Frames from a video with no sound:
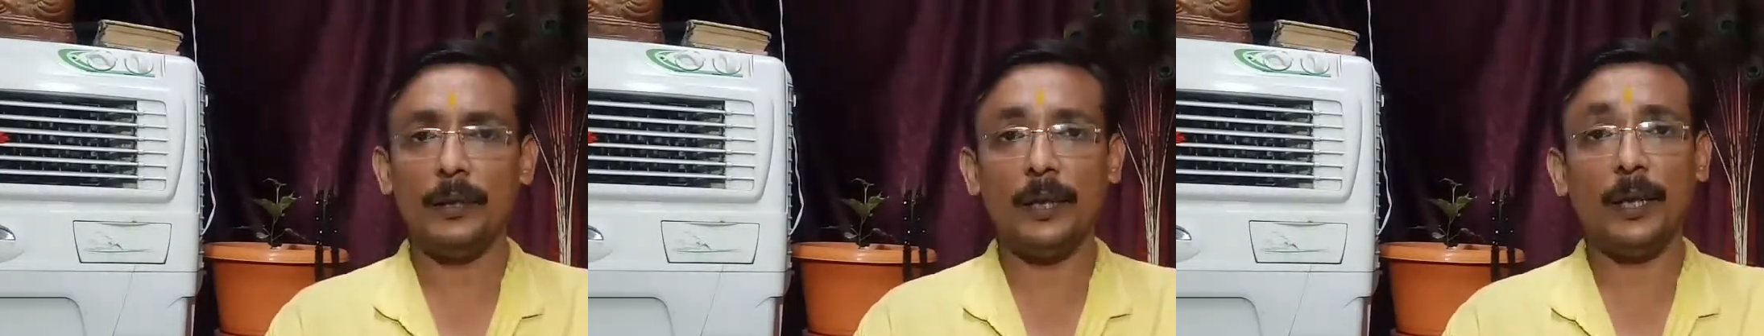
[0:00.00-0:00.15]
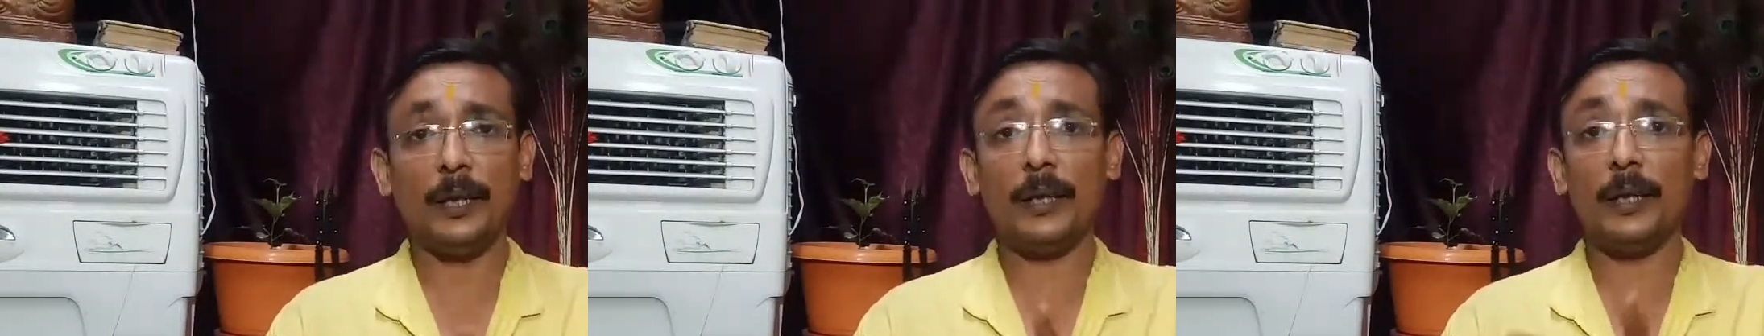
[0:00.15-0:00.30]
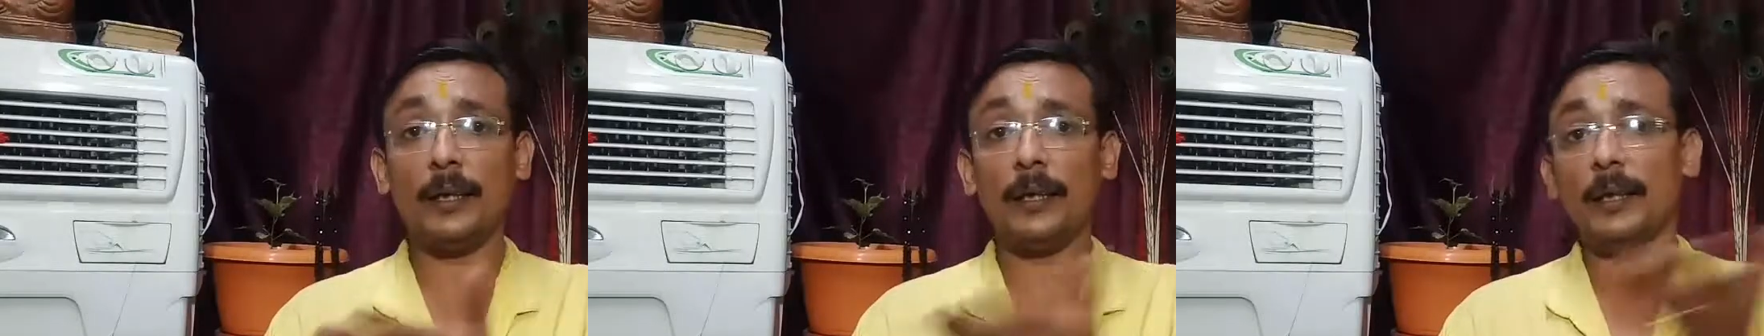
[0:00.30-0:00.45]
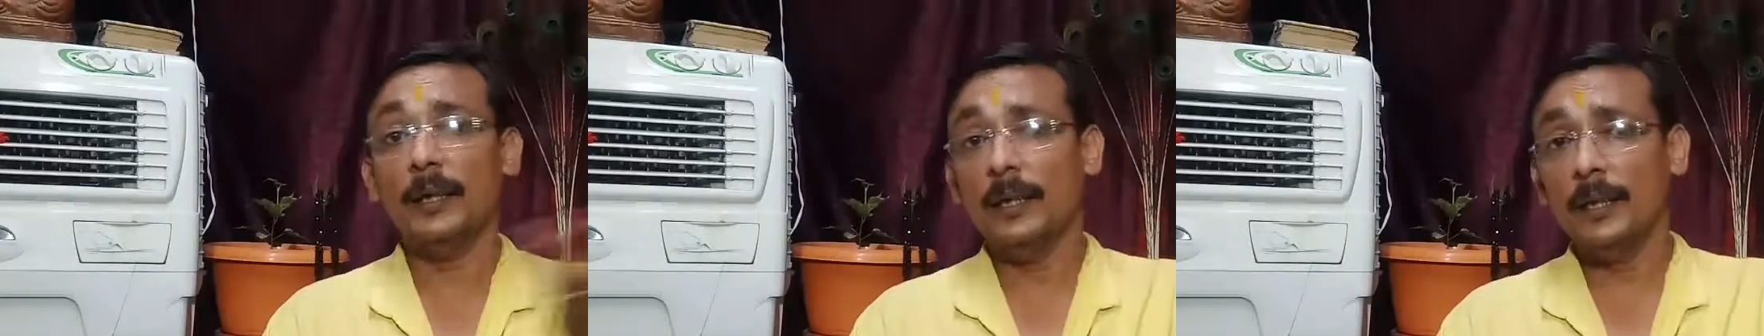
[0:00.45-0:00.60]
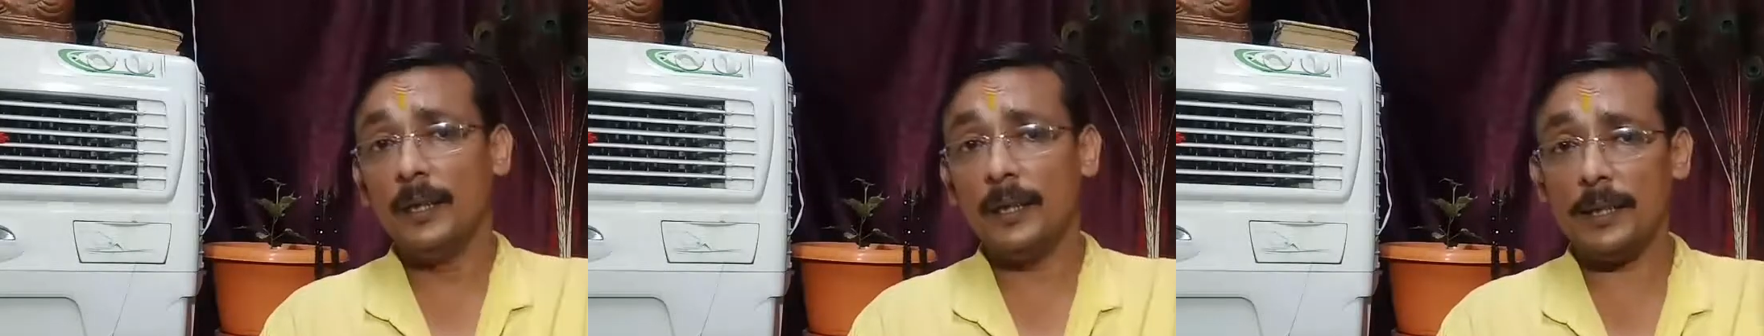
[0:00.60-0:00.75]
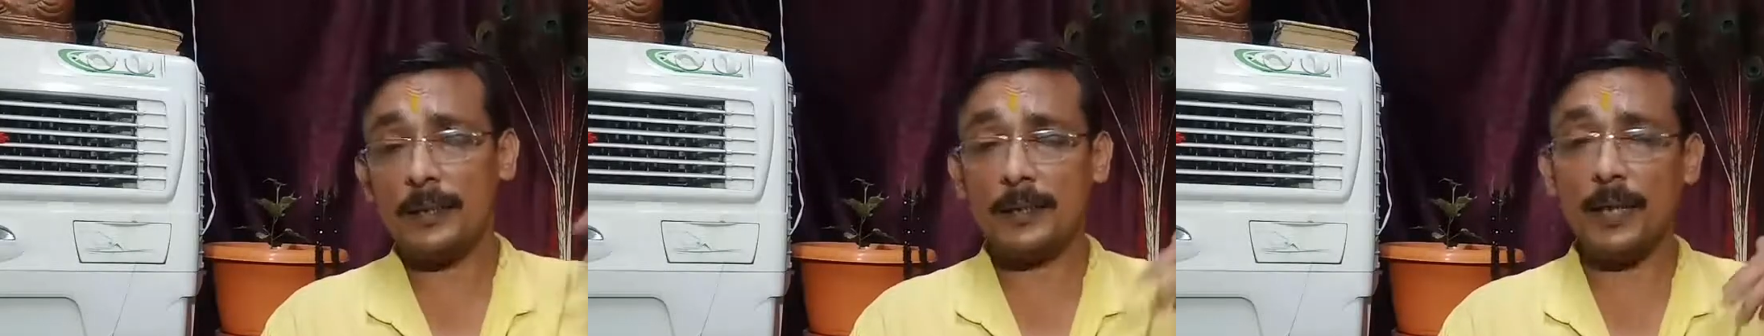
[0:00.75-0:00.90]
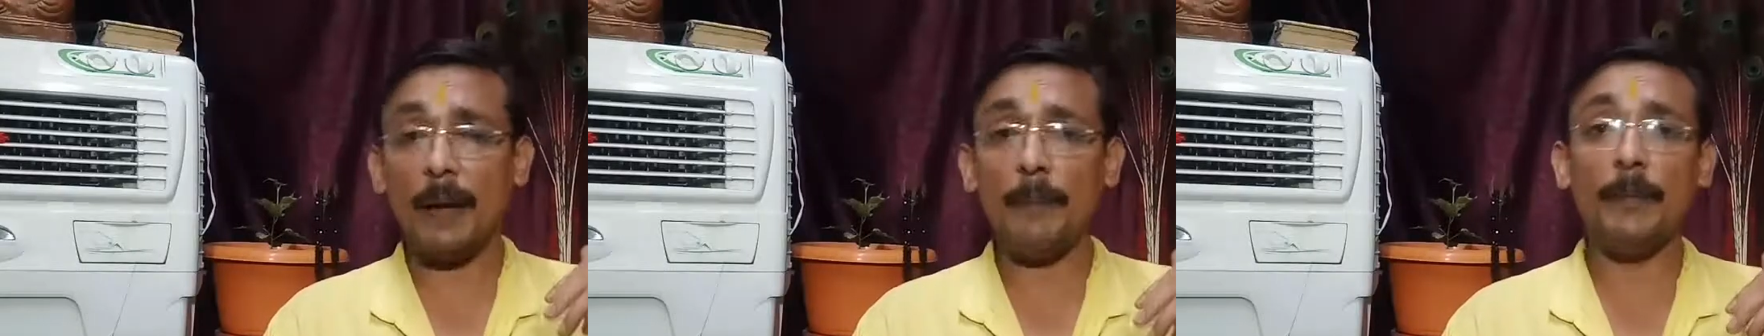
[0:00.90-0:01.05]
There are uh,
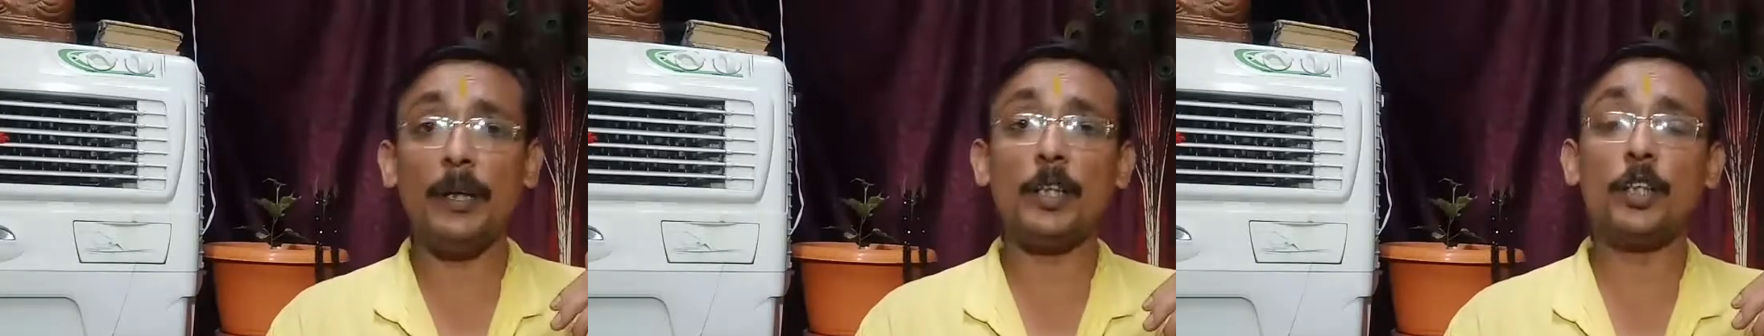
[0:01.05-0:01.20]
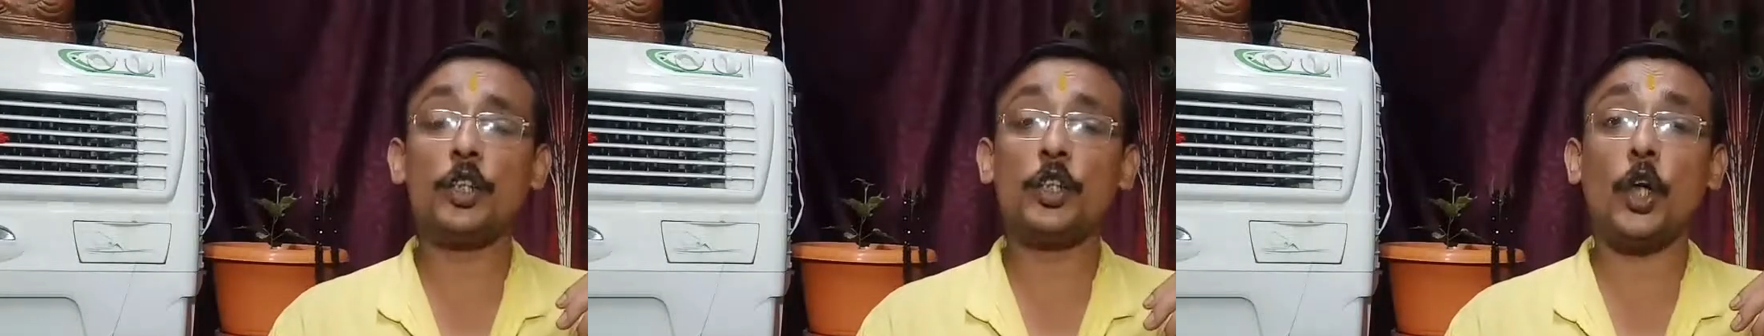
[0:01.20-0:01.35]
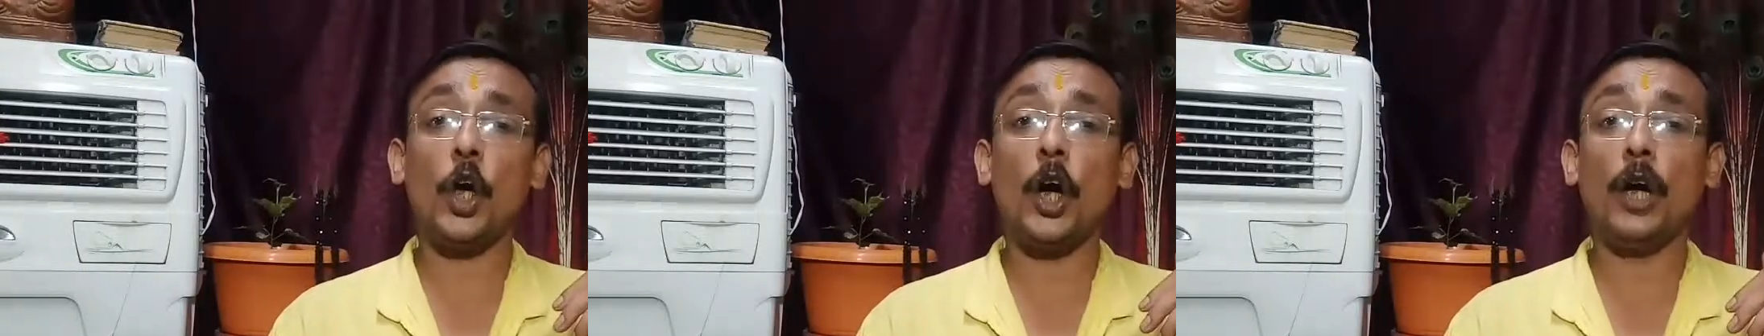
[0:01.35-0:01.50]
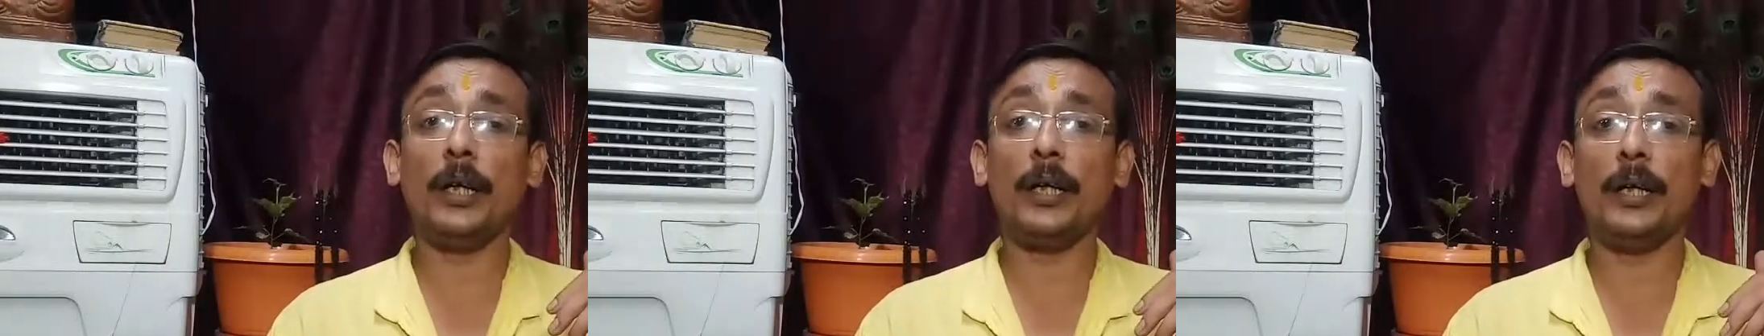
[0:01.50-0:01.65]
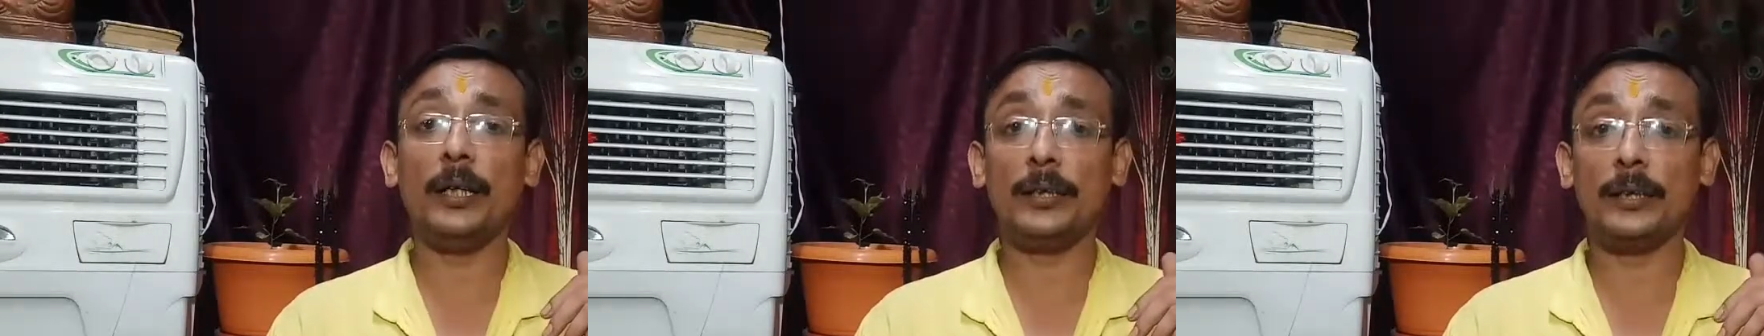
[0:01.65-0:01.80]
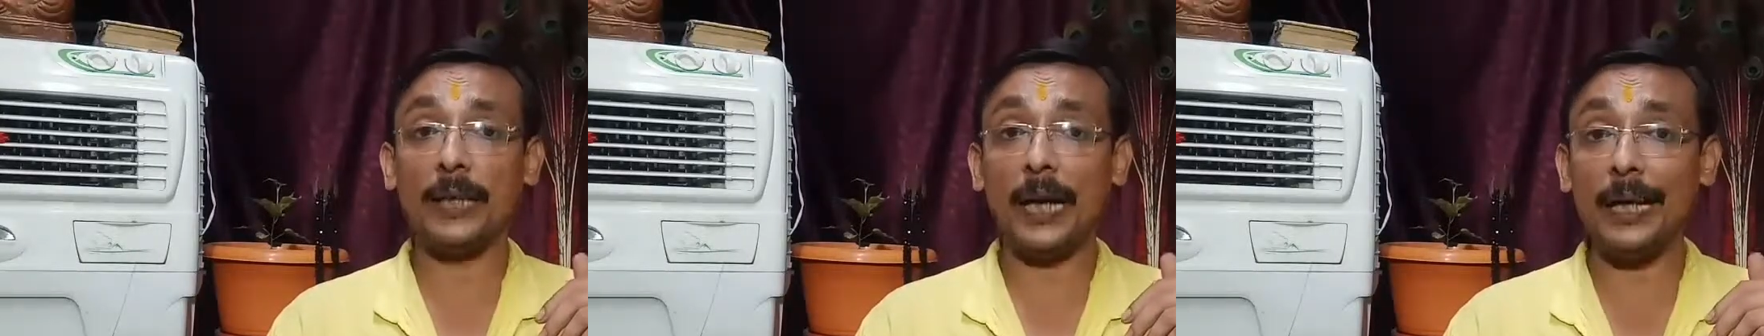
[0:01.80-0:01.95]
some uh, strong uh,